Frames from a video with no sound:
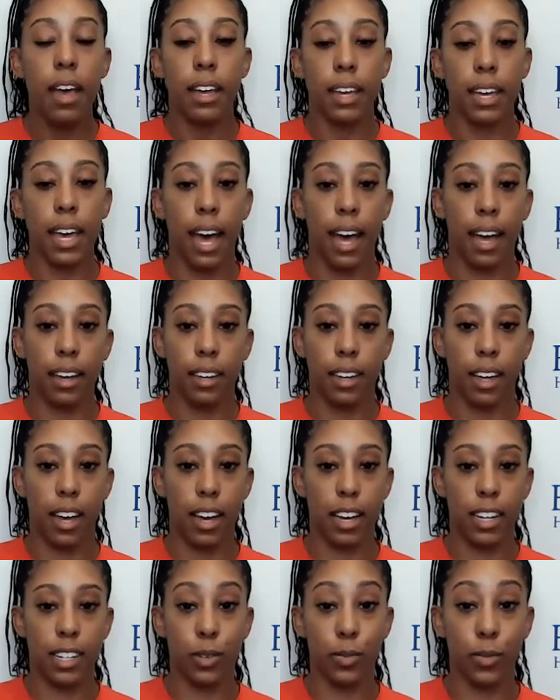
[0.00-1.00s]
Yeah,
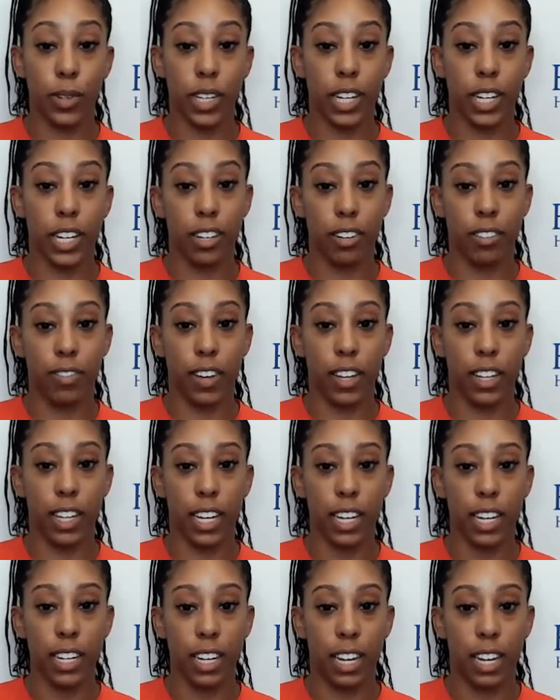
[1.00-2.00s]
it's a really good
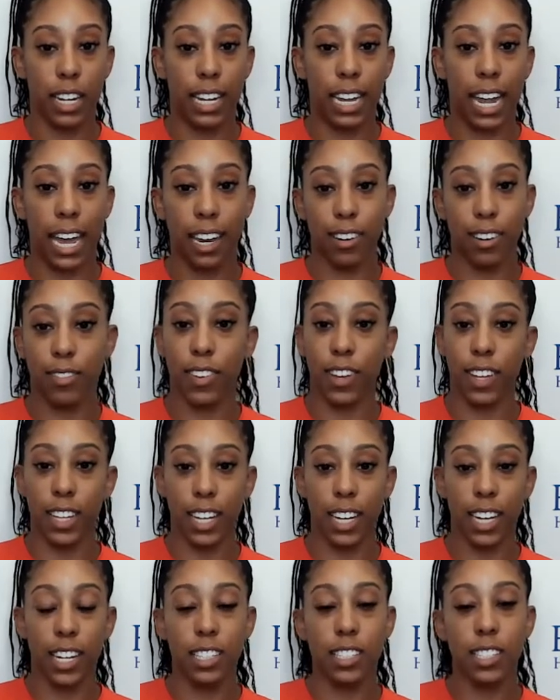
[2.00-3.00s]
feeling, a light
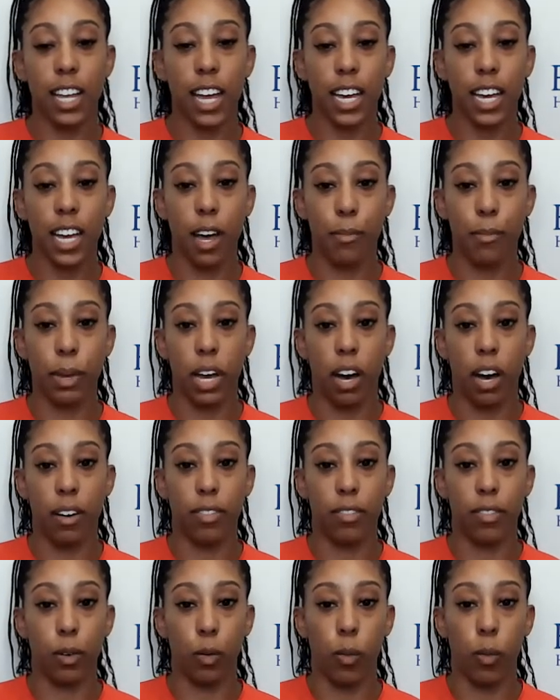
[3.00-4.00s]
feeling, I'll say, coming off
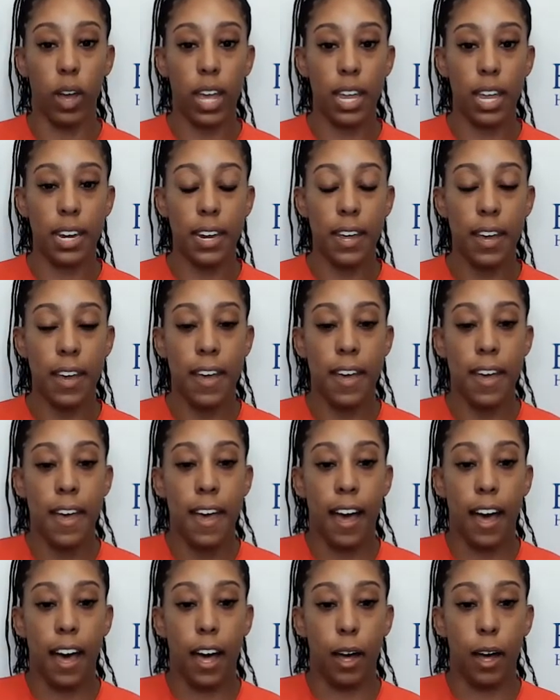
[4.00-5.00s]
of a win.
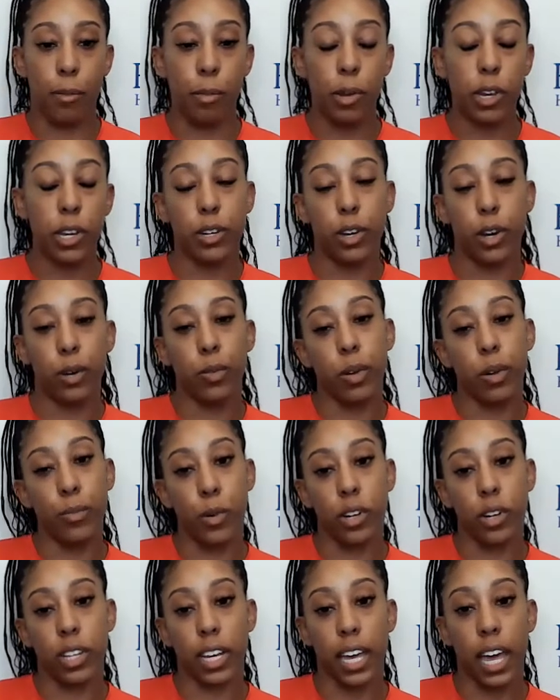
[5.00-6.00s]
We know we're
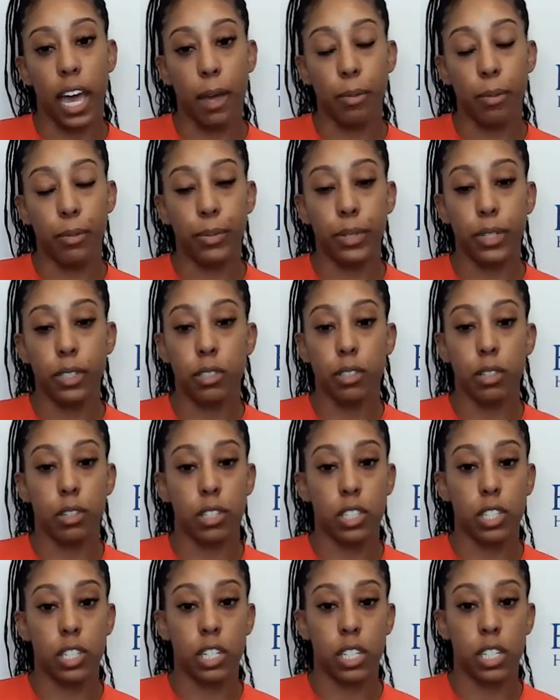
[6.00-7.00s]
more than capable, so
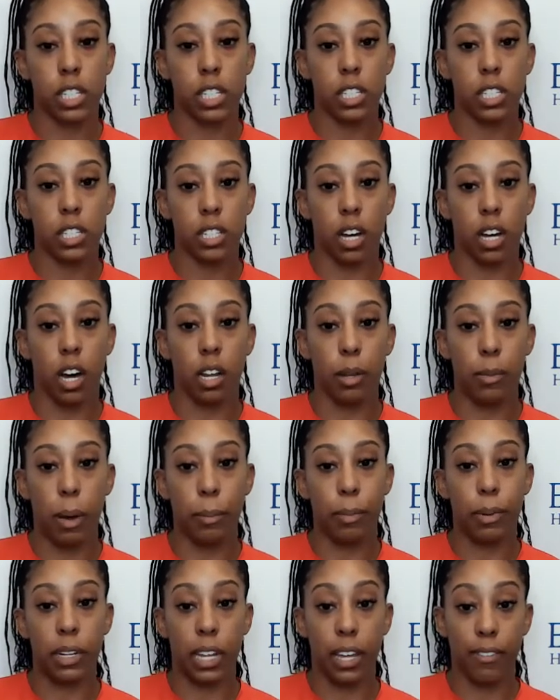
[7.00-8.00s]
it's just all about
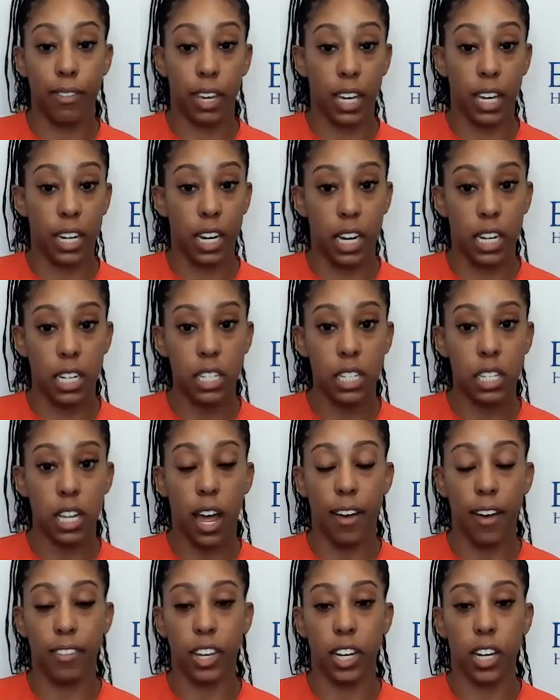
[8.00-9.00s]
believing in us,
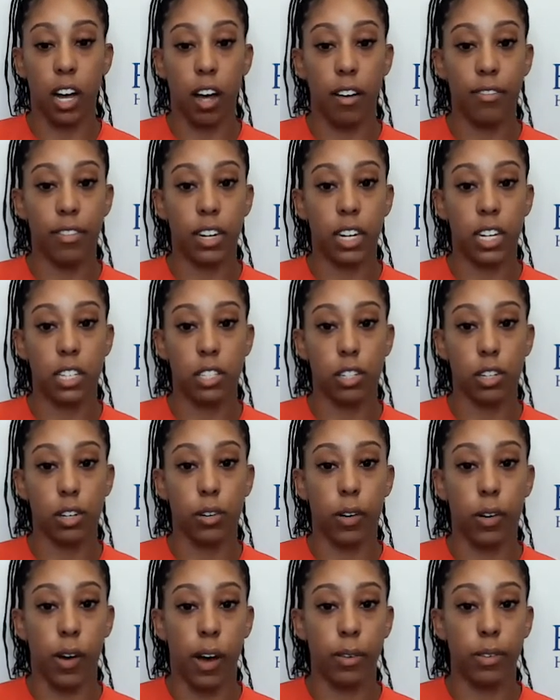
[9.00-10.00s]
having confidence to
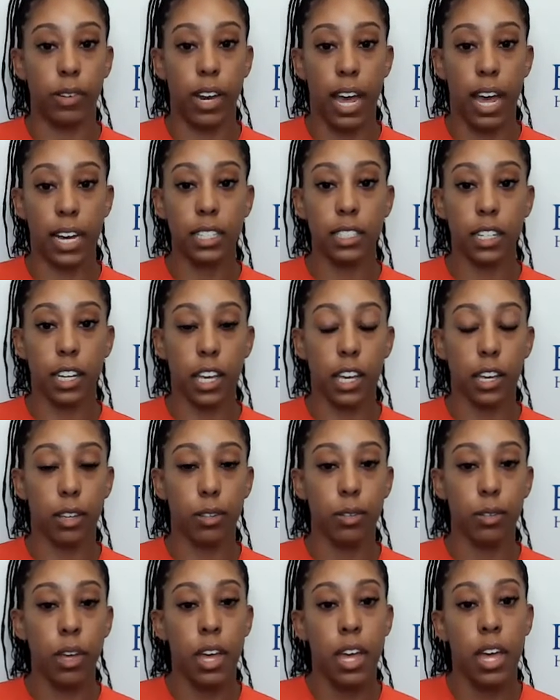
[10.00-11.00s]
go out and
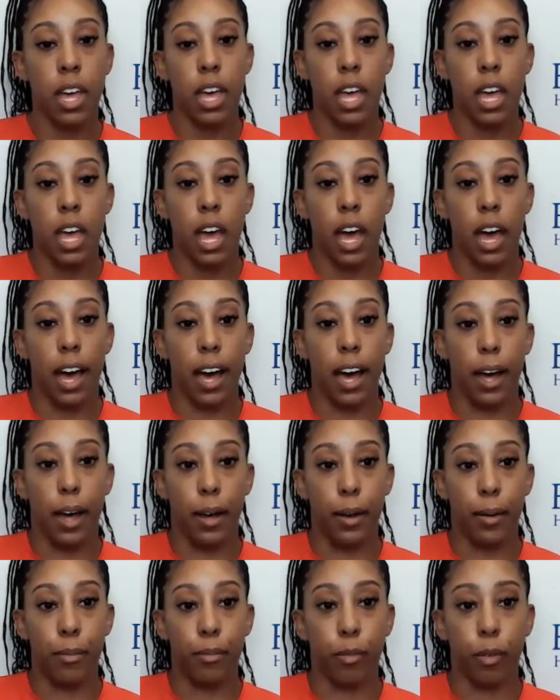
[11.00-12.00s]
execute.
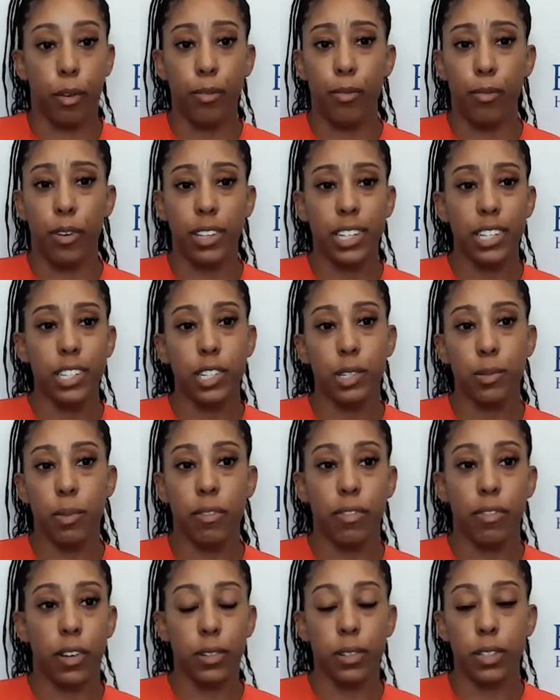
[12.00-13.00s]
We've really just been
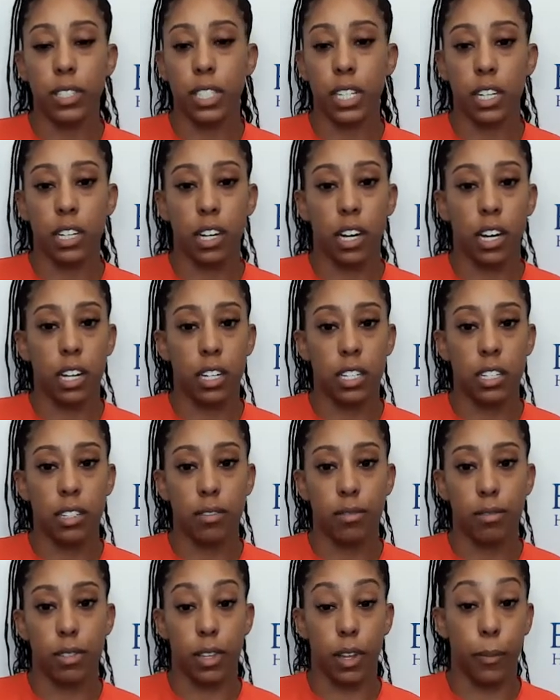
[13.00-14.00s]
focusing on
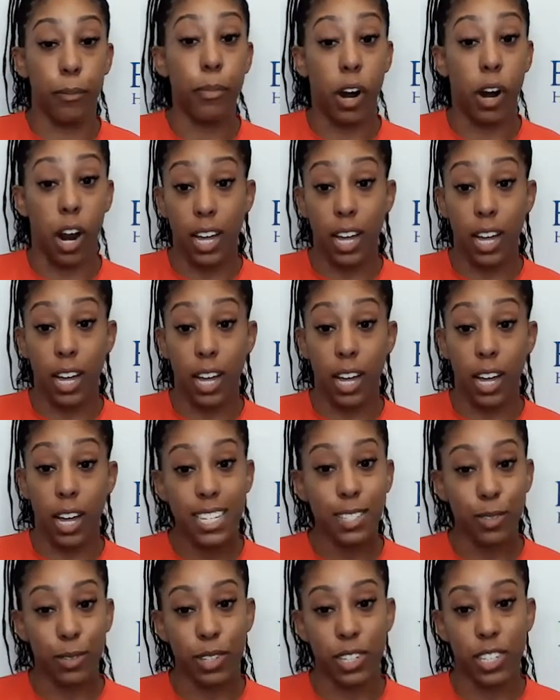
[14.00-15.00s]
the
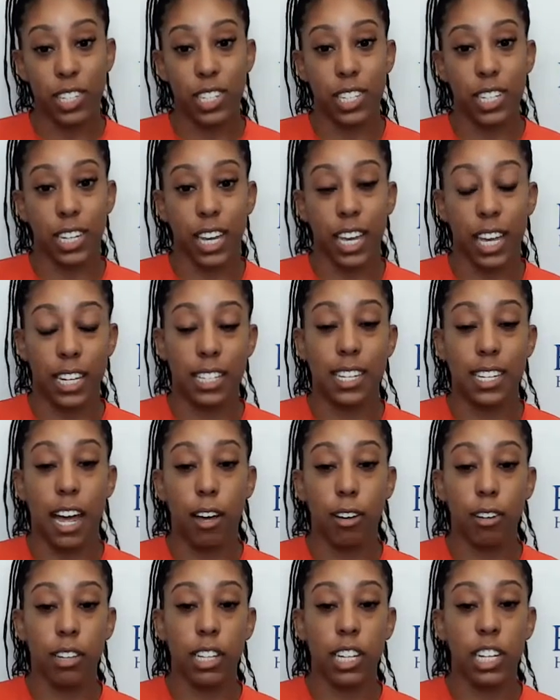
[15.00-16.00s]
process, which can
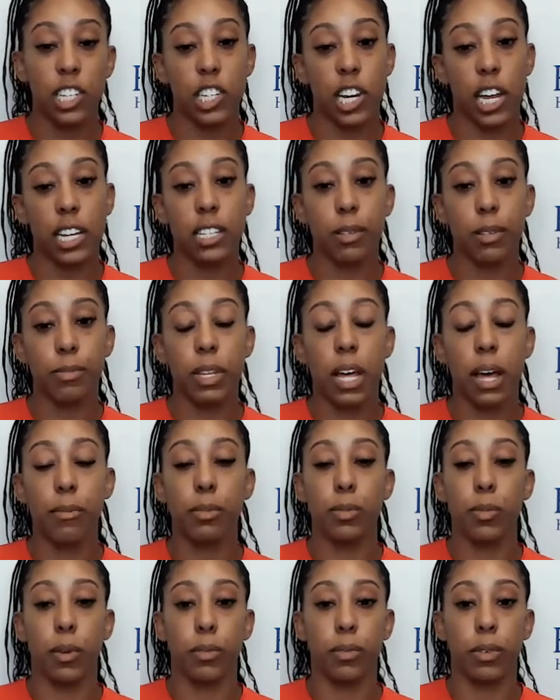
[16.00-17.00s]
sound cliche
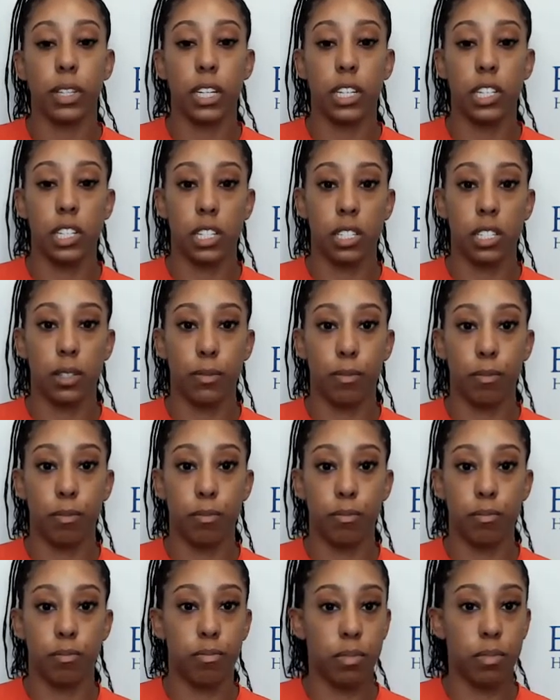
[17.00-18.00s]
sometimes, but really just
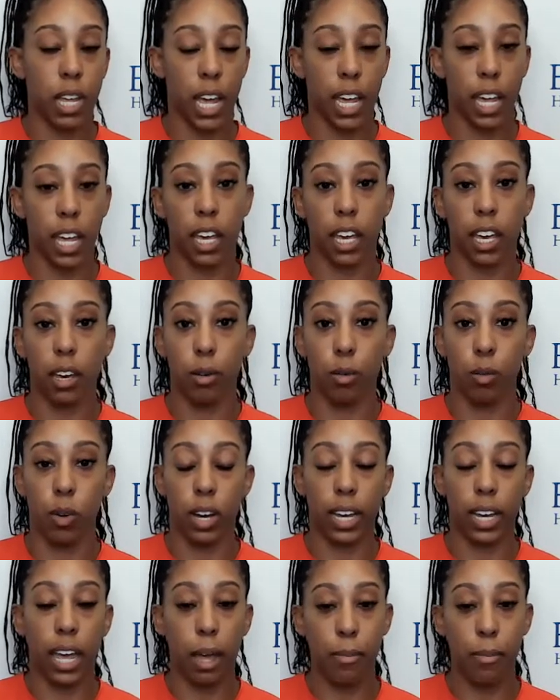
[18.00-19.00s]
taking it
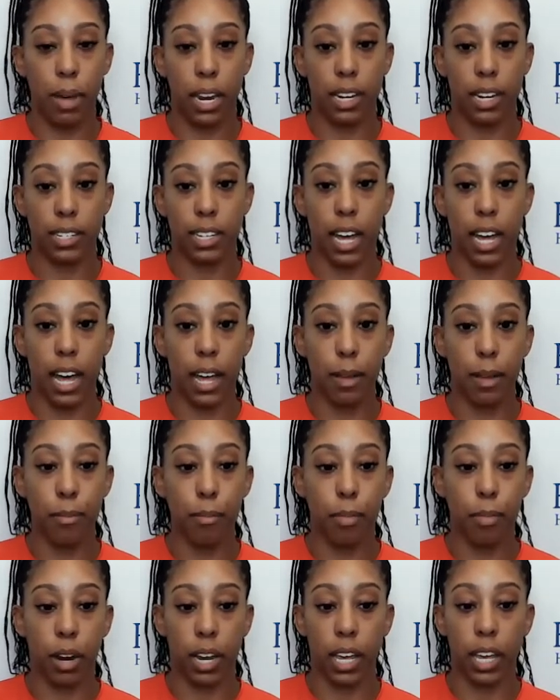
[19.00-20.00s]
one game at a time,
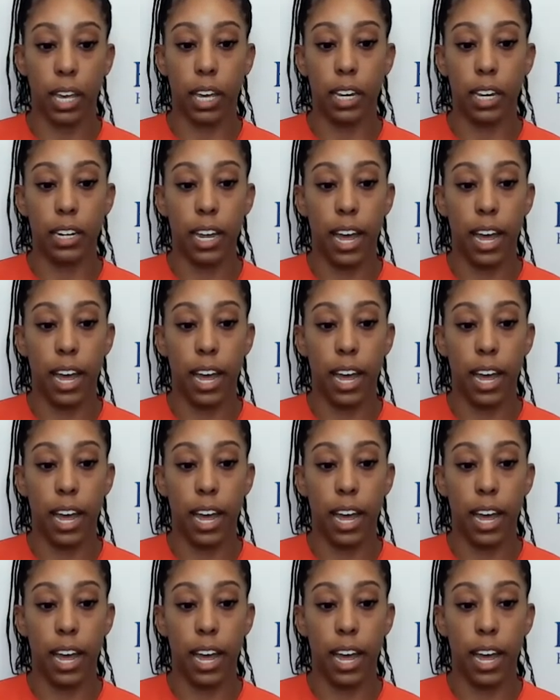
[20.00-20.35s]
breaking it